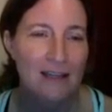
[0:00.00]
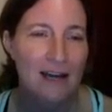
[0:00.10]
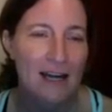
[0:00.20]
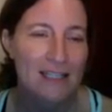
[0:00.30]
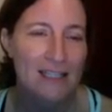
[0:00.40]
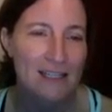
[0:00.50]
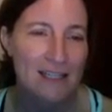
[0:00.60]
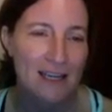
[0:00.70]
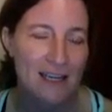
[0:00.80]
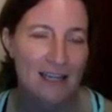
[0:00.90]

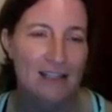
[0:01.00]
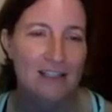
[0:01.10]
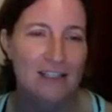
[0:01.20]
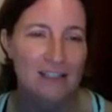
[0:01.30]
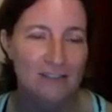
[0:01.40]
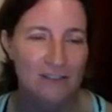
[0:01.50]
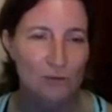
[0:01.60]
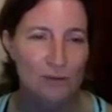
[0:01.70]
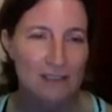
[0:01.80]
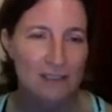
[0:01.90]
IDEA, the
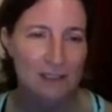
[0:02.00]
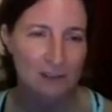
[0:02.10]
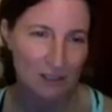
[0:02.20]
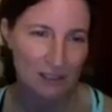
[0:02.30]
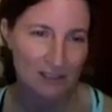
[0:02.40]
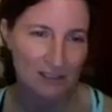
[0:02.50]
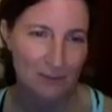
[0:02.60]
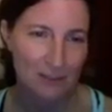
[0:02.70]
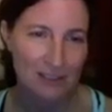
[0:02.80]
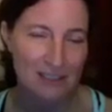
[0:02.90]
Individuals with
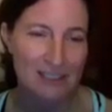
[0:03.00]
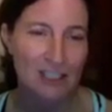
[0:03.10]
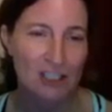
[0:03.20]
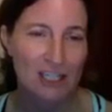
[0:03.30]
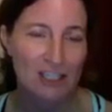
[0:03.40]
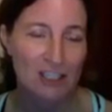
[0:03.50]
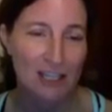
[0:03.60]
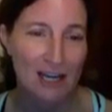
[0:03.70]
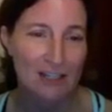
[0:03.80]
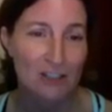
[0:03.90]
Disabilities Education
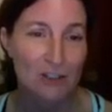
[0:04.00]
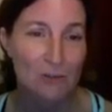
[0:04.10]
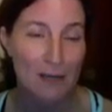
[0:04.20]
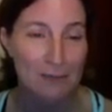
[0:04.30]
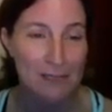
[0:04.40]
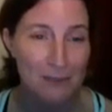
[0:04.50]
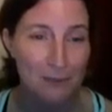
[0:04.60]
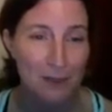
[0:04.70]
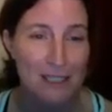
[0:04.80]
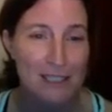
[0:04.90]
Act, you may be
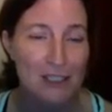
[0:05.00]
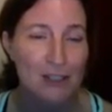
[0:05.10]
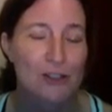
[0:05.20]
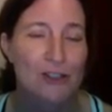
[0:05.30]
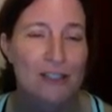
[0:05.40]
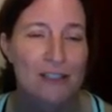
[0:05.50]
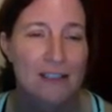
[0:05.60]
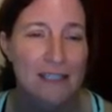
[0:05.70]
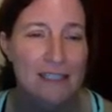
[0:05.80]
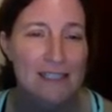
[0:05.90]
surprised to learn,
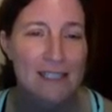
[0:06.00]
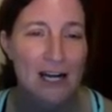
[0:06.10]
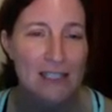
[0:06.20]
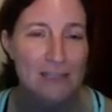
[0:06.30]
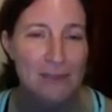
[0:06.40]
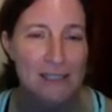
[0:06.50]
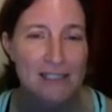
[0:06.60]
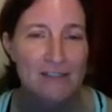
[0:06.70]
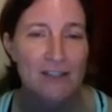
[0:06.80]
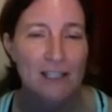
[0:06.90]
does not
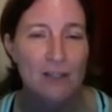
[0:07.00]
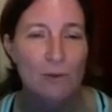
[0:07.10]
specifically